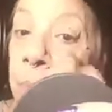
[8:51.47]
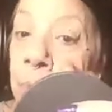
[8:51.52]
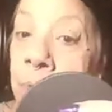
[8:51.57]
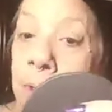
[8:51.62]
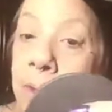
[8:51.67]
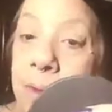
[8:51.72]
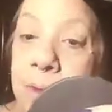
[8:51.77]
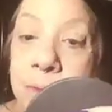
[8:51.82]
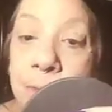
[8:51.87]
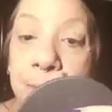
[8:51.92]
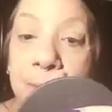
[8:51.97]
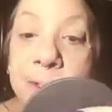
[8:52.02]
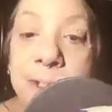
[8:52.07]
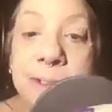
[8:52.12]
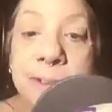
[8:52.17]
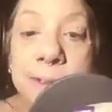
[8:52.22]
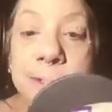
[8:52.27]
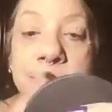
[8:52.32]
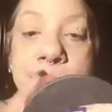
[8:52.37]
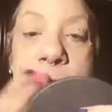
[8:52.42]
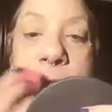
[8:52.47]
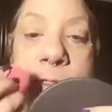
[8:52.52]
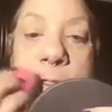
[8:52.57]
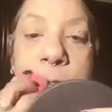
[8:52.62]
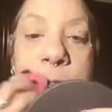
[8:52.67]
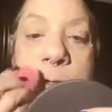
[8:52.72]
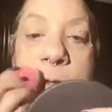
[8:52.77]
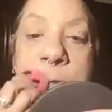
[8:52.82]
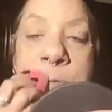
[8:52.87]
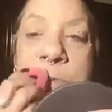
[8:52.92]
Ghostbusters
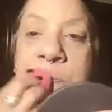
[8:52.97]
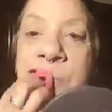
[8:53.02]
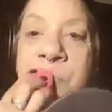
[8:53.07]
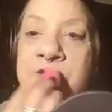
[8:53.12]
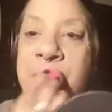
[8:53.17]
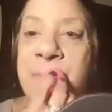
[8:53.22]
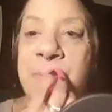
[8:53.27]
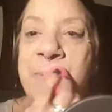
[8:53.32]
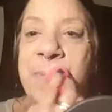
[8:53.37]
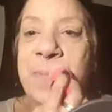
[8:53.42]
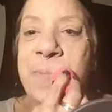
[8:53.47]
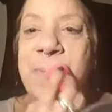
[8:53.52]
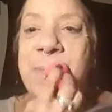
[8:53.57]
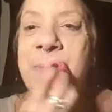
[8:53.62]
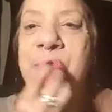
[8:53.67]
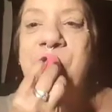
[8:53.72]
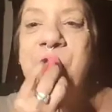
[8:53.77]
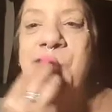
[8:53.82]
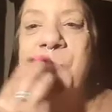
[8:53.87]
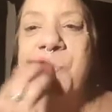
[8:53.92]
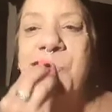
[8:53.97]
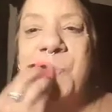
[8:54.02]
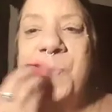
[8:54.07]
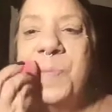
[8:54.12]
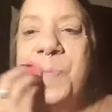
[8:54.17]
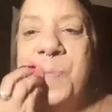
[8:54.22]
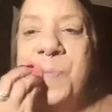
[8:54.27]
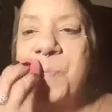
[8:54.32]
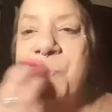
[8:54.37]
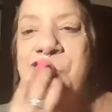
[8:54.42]

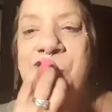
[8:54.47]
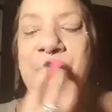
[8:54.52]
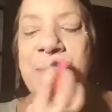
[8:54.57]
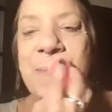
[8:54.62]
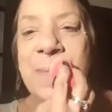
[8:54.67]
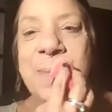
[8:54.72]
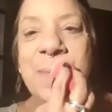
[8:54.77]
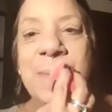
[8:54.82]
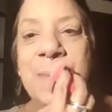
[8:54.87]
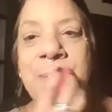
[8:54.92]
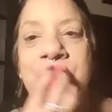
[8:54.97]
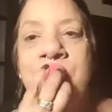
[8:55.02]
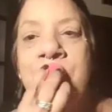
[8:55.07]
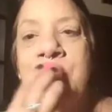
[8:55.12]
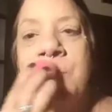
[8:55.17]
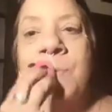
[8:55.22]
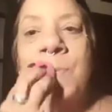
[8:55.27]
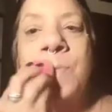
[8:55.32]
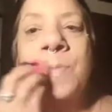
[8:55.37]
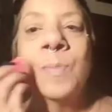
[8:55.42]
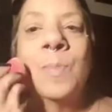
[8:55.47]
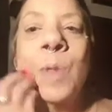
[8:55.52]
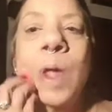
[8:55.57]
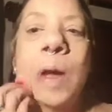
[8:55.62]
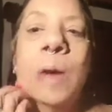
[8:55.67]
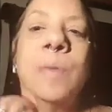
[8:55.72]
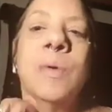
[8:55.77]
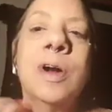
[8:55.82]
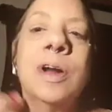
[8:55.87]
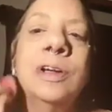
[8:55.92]
2.
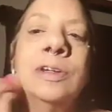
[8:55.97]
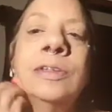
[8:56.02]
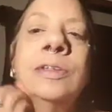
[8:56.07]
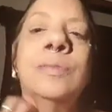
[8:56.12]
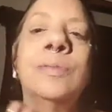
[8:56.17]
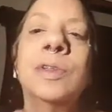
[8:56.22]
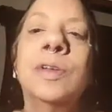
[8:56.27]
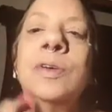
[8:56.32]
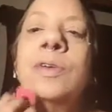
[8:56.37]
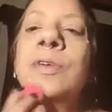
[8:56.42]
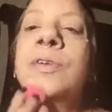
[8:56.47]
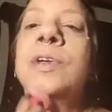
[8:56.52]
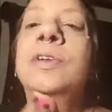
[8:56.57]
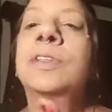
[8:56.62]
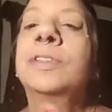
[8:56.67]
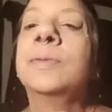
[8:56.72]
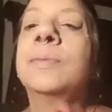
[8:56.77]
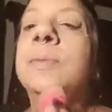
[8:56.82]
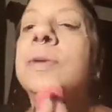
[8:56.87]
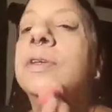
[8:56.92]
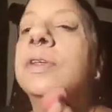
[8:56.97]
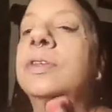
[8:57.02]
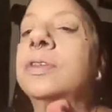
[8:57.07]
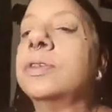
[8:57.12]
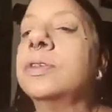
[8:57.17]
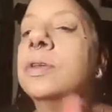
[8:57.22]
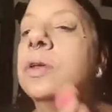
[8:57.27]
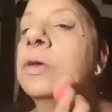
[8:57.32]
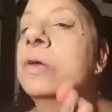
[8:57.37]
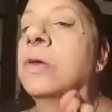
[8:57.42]
I watched some little
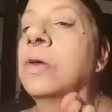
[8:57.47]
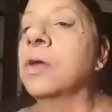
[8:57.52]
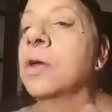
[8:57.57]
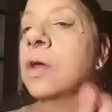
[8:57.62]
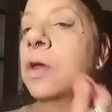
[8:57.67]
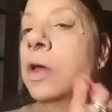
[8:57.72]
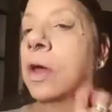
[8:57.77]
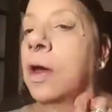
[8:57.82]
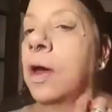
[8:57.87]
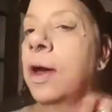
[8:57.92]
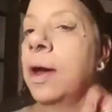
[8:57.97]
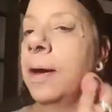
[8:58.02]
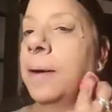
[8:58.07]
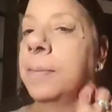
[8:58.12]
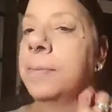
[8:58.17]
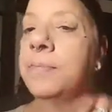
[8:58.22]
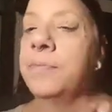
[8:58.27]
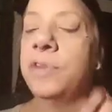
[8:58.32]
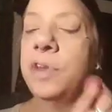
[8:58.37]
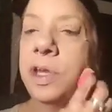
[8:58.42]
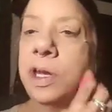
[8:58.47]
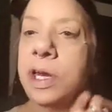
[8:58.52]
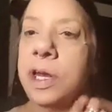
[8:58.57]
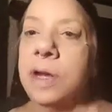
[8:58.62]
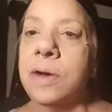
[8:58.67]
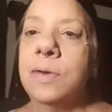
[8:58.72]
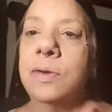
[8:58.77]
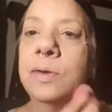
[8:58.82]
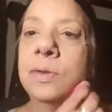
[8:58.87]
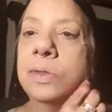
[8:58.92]
Christmas
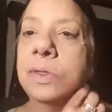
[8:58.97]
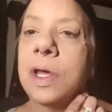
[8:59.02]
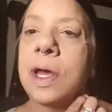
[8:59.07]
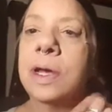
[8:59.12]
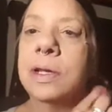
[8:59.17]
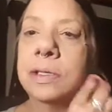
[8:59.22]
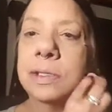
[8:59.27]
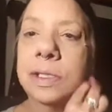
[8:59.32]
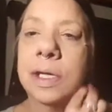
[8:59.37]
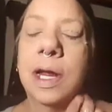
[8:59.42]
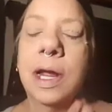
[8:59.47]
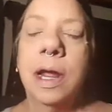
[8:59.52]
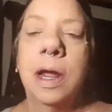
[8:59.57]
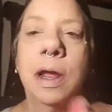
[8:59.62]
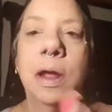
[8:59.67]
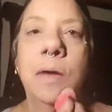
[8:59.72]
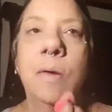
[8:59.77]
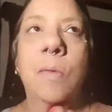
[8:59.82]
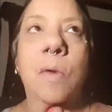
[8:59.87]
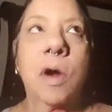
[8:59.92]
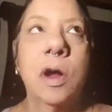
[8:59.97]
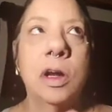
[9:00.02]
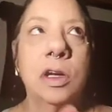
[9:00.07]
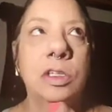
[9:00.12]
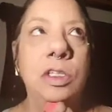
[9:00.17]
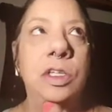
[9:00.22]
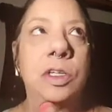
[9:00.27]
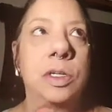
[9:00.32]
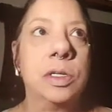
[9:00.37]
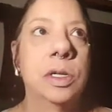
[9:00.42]
videos last night. I
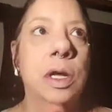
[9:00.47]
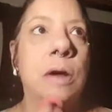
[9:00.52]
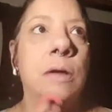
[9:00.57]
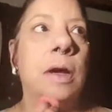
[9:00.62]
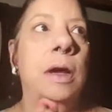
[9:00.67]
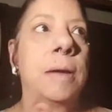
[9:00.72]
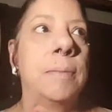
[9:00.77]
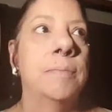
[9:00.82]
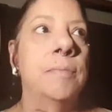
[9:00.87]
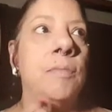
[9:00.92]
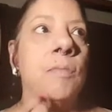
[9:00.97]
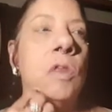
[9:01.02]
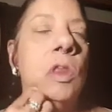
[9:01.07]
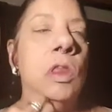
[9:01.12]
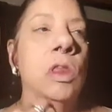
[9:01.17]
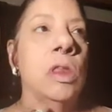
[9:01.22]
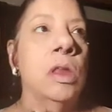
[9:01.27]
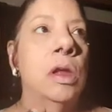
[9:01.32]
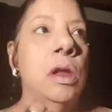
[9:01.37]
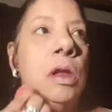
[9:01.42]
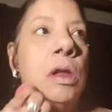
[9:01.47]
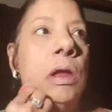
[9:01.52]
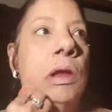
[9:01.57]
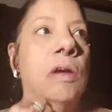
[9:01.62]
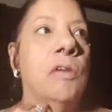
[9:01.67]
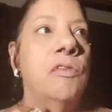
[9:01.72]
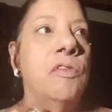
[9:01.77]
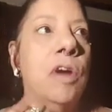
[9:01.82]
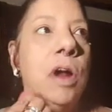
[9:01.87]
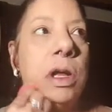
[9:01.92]
watched
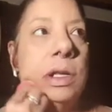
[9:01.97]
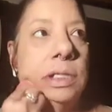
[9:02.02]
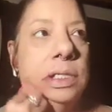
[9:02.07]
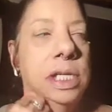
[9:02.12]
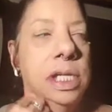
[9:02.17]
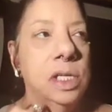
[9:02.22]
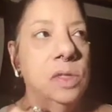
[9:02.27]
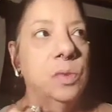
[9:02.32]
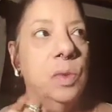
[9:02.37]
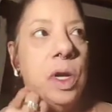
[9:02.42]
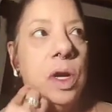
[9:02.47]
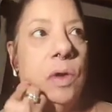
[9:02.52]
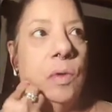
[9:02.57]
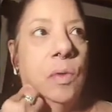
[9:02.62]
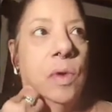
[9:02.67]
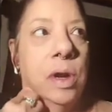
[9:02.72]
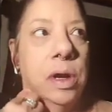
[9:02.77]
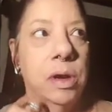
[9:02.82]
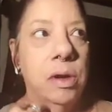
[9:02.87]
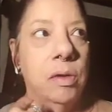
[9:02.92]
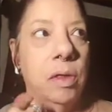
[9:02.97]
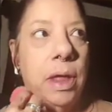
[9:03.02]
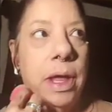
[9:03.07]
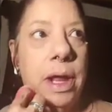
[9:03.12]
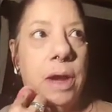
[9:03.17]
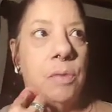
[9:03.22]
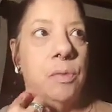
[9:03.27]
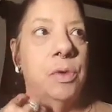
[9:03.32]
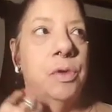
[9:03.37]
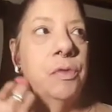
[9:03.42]
Frosty's Winter
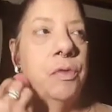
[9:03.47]
Wonderland, where